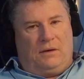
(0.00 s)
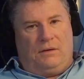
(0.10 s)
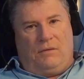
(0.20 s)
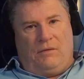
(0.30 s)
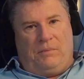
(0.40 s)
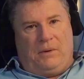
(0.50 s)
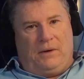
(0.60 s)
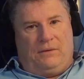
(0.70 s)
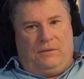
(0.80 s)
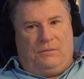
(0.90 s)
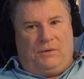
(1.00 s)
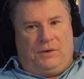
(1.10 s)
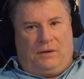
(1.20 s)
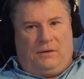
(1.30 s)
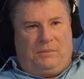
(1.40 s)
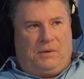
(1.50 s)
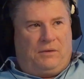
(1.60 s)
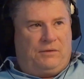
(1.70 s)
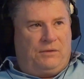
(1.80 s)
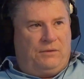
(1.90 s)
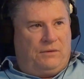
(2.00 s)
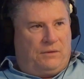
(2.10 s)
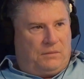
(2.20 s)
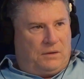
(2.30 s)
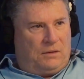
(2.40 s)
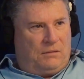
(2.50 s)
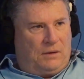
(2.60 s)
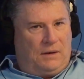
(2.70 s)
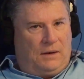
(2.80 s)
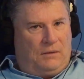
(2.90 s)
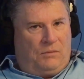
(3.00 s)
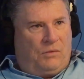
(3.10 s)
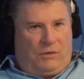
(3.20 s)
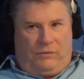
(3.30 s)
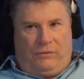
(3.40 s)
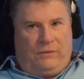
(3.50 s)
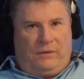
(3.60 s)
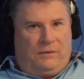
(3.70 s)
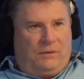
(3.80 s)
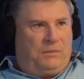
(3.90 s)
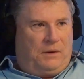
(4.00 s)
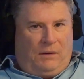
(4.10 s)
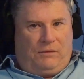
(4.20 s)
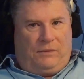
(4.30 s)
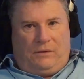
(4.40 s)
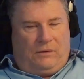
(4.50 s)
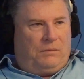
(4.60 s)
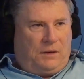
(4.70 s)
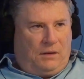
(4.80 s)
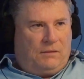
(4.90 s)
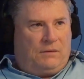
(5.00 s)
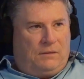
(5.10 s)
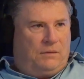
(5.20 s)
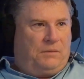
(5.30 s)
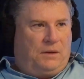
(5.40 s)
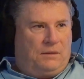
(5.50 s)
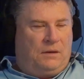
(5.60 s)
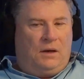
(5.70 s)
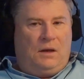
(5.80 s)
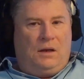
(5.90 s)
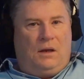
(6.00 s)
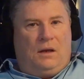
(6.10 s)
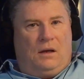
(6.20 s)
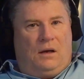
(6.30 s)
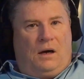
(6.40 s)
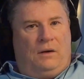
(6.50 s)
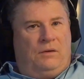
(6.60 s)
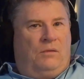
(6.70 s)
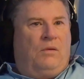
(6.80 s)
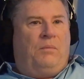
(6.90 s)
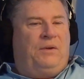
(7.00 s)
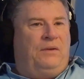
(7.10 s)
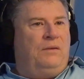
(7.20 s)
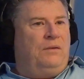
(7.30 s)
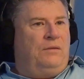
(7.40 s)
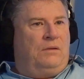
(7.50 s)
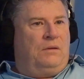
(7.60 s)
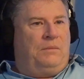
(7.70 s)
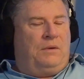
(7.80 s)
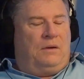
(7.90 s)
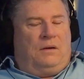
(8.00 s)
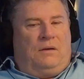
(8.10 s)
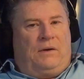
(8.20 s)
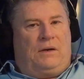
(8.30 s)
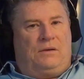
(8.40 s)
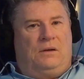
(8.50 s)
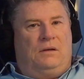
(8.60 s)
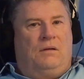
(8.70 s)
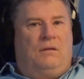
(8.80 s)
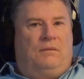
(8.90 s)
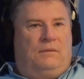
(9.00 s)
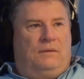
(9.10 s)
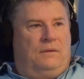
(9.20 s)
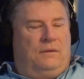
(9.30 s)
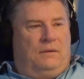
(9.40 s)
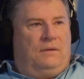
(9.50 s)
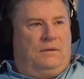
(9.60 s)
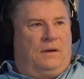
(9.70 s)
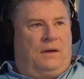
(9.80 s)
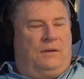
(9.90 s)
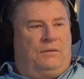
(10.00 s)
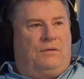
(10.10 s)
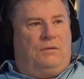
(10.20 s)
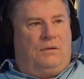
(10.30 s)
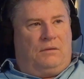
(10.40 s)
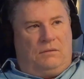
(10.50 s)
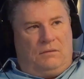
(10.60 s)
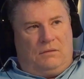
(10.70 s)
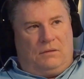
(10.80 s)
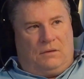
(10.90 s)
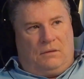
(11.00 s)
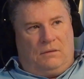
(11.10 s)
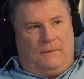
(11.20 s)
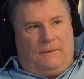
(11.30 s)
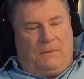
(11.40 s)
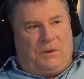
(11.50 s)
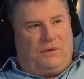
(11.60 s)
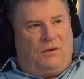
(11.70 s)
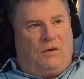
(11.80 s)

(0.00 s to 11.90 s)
and they're off buying some ridiculous pair of shoes or something, and a watch and then something else and then something else and something else. I don't know what percentage of them have actually got their head screwed on, There's not